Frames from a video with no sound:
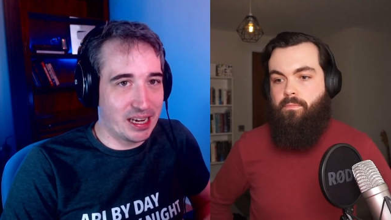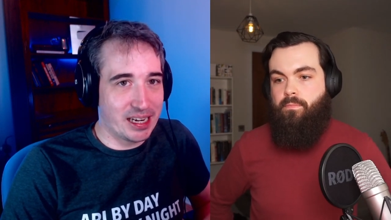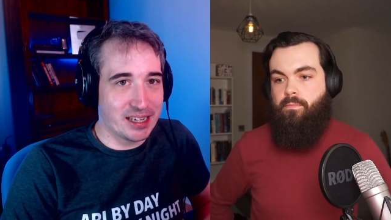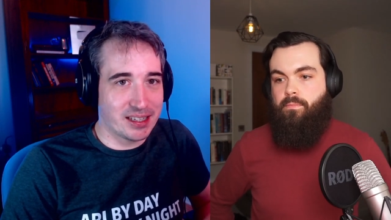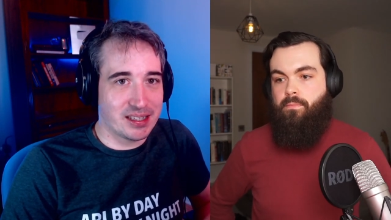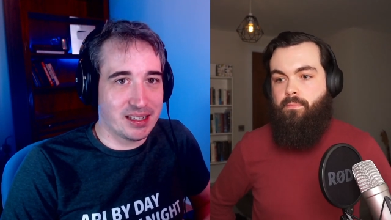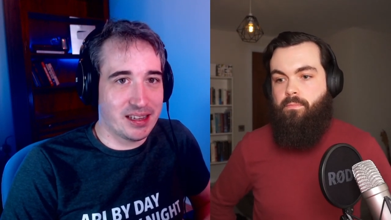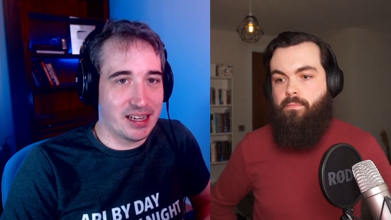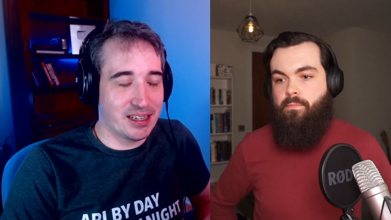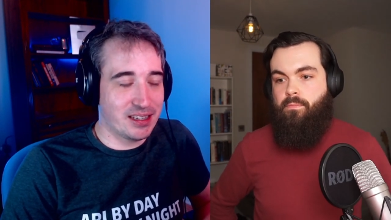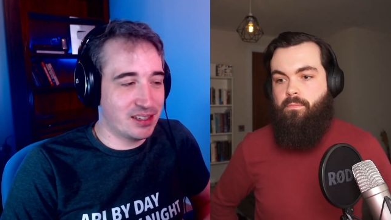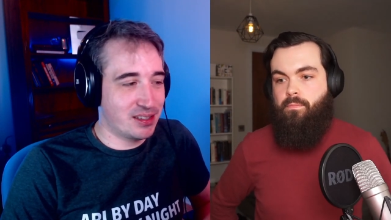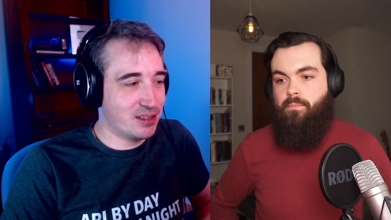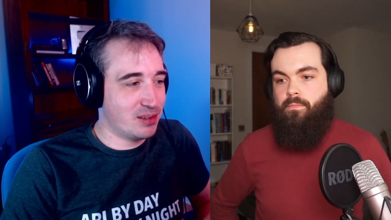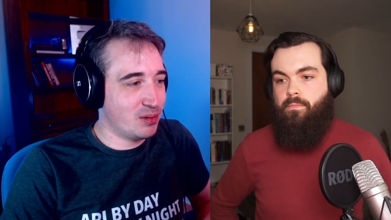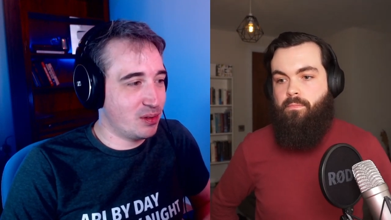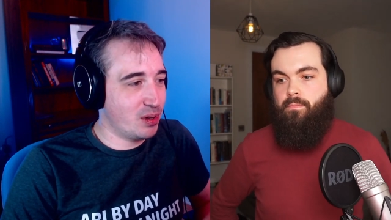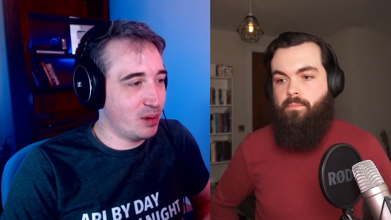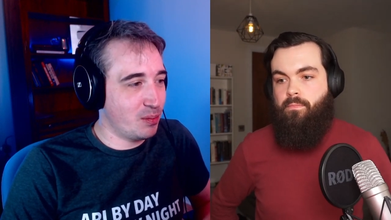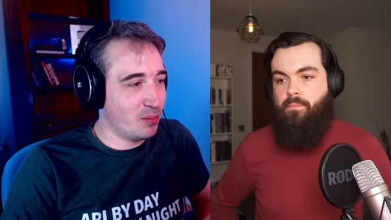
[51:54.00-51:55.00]
Speaker 1: guess in that just
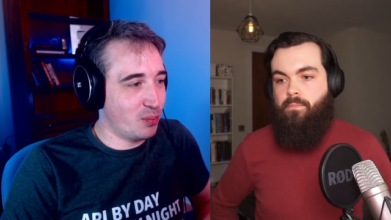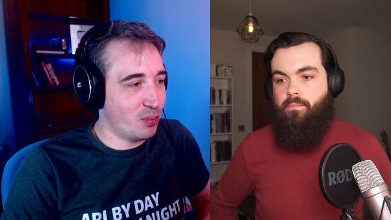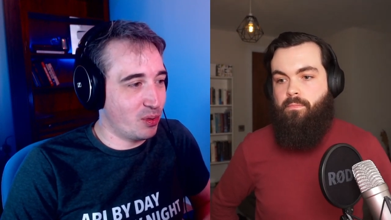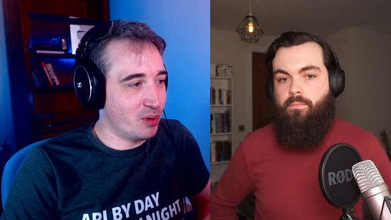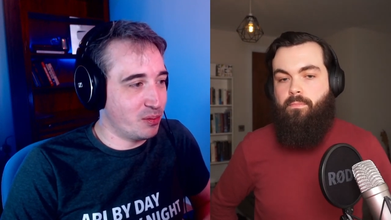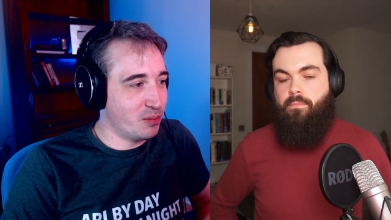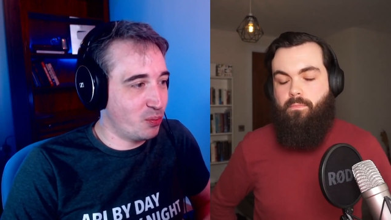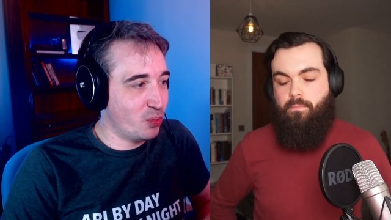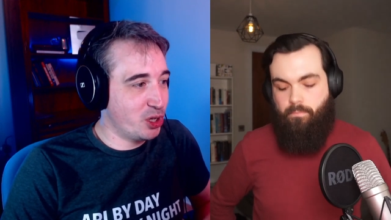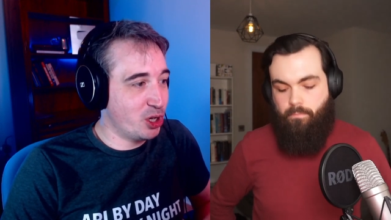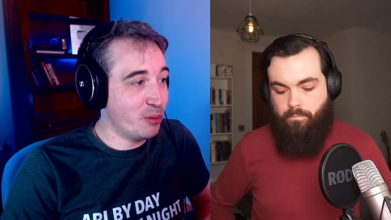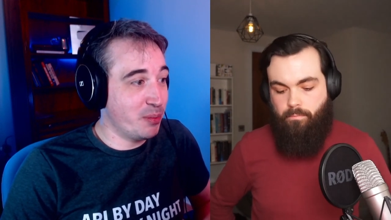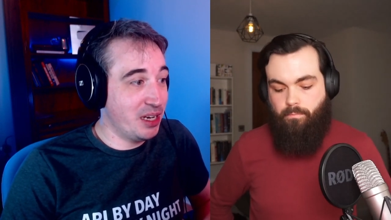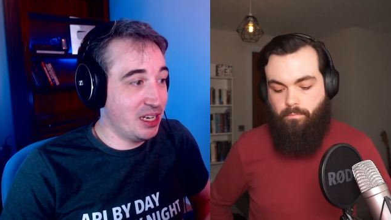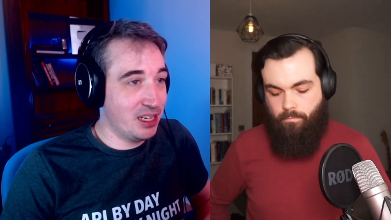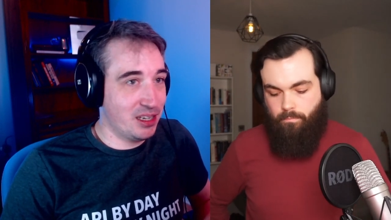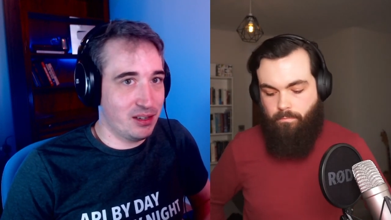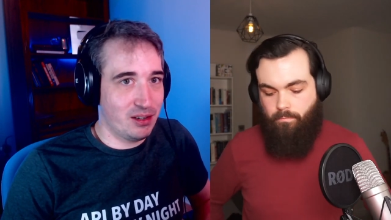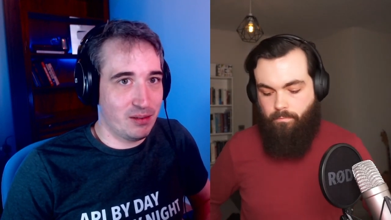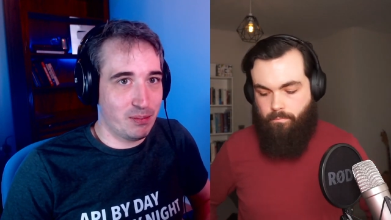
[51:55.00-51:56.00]
well when you're
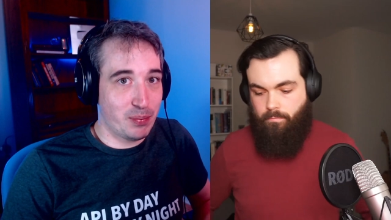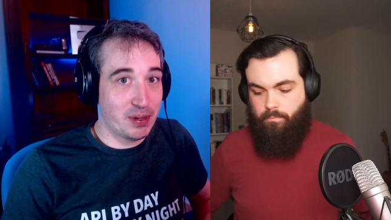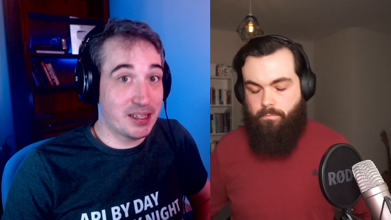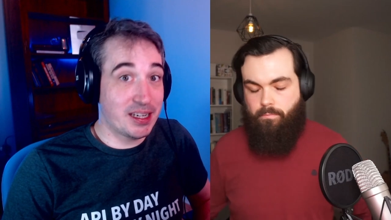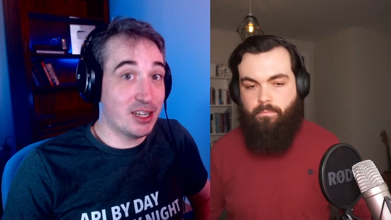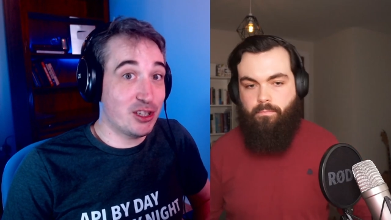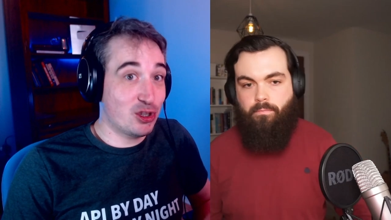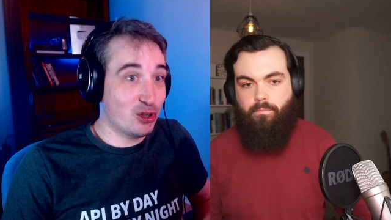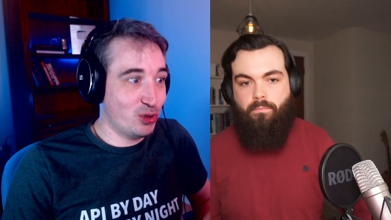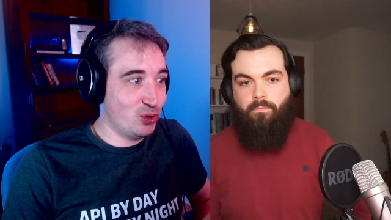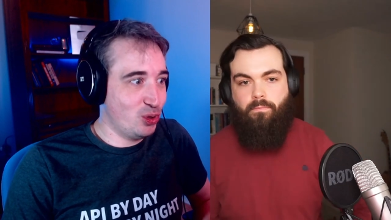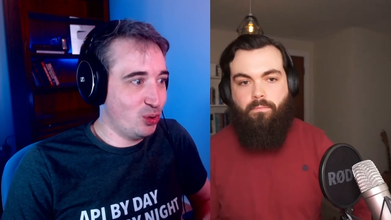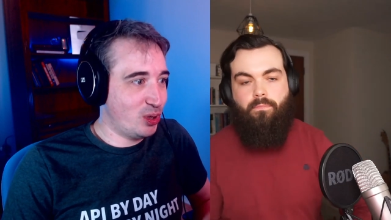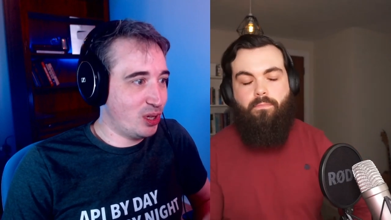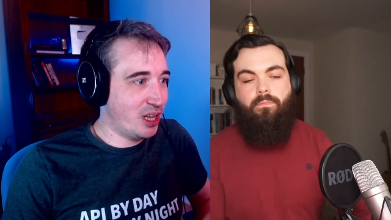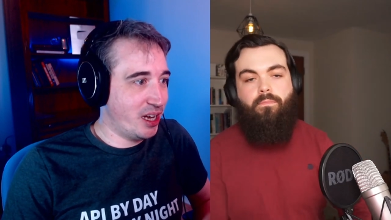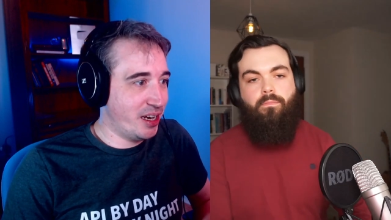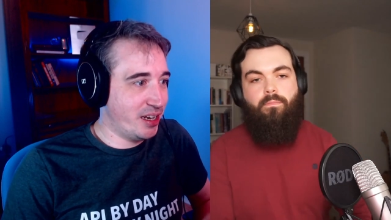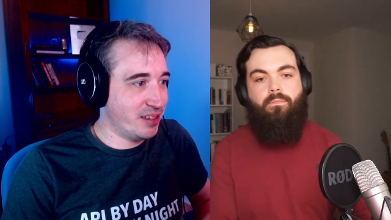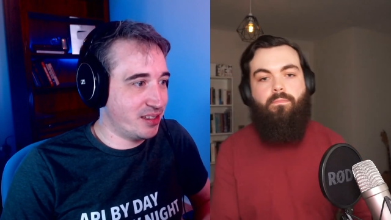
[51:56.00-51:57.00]
meeting potential new
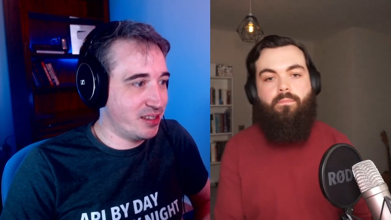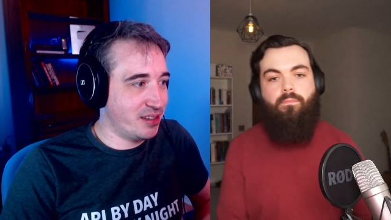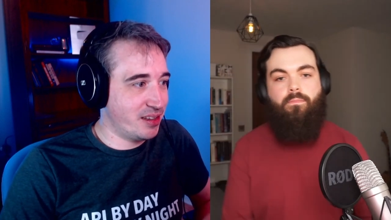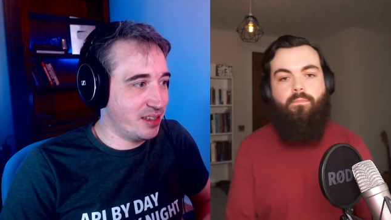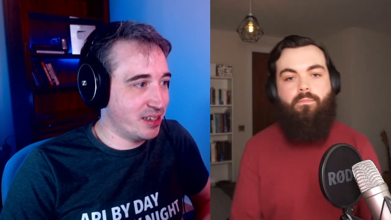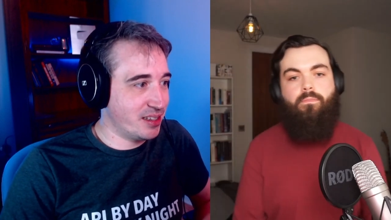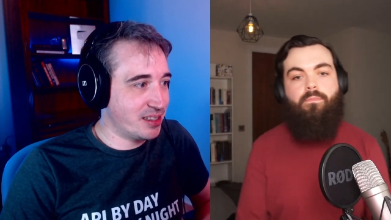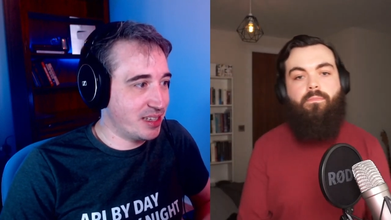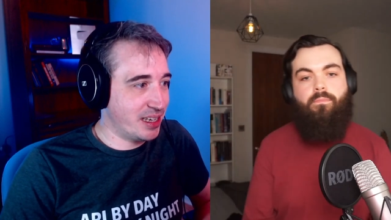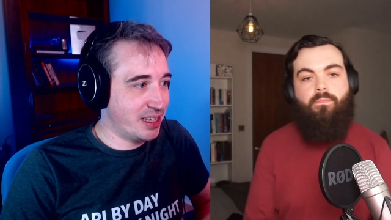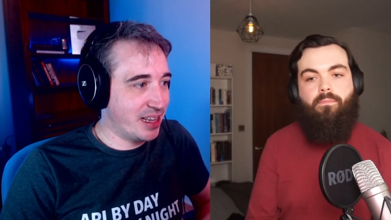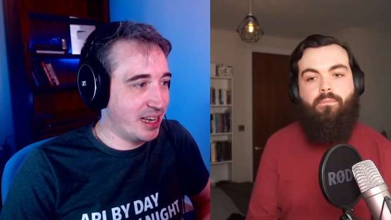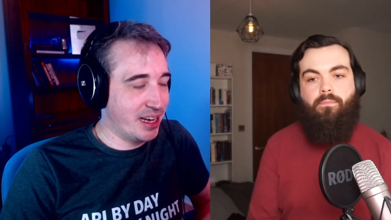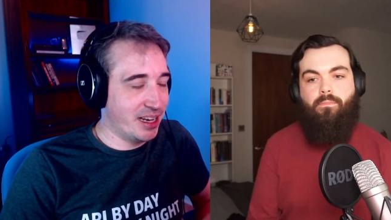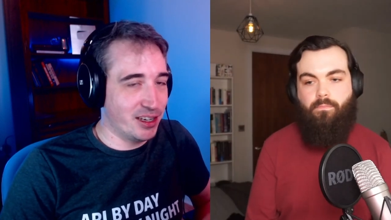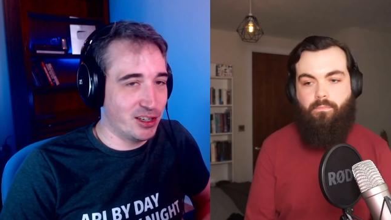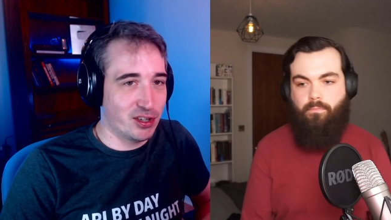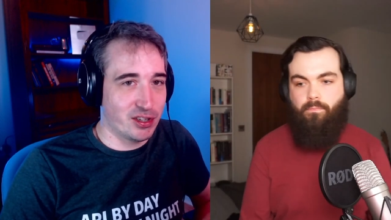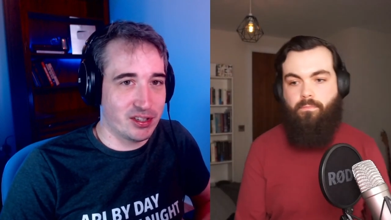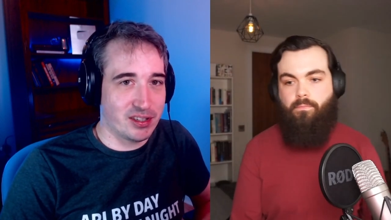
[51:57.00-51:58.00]
clients and things like that,
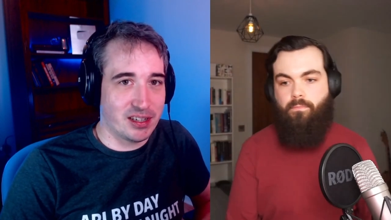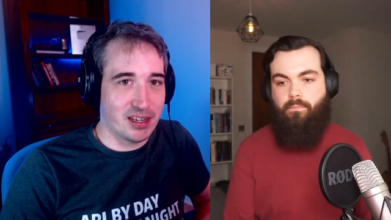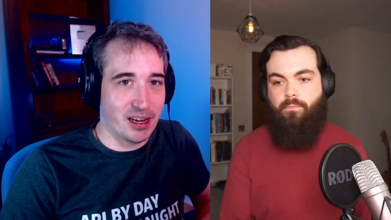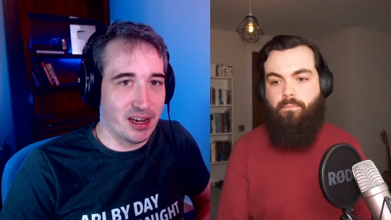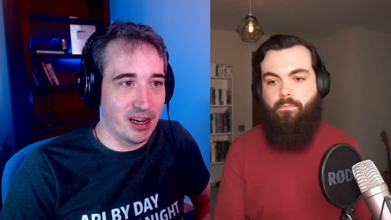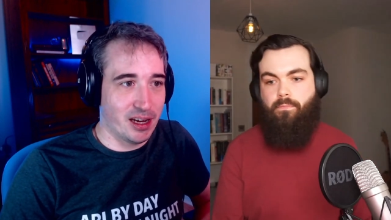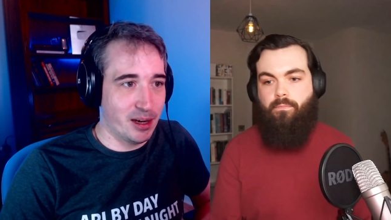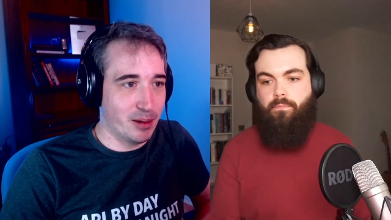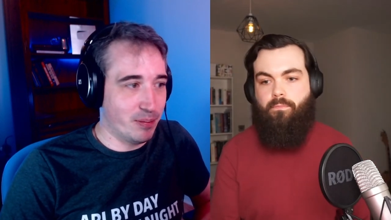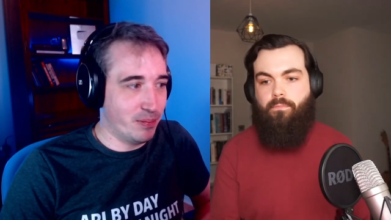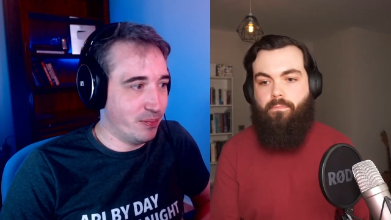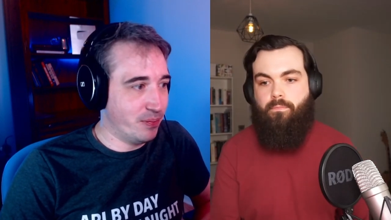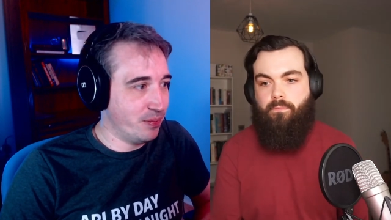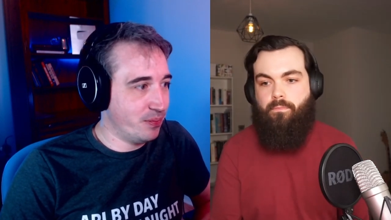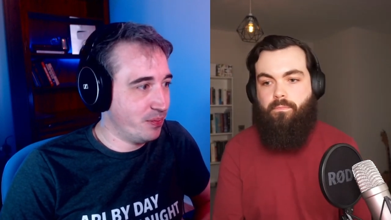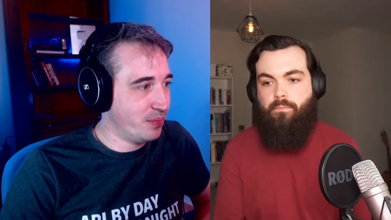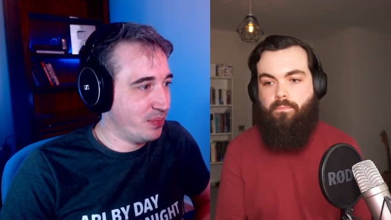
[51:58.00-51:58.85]
just um,